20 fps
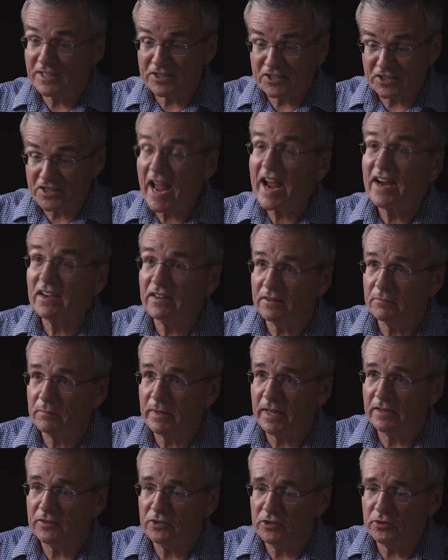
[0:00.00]
Exactly,
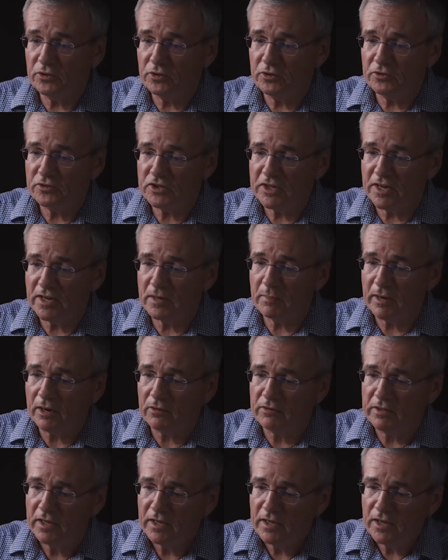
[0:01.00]
Ben. You said
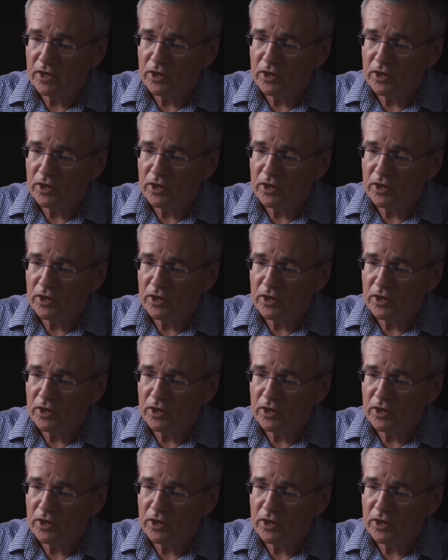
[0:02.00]
about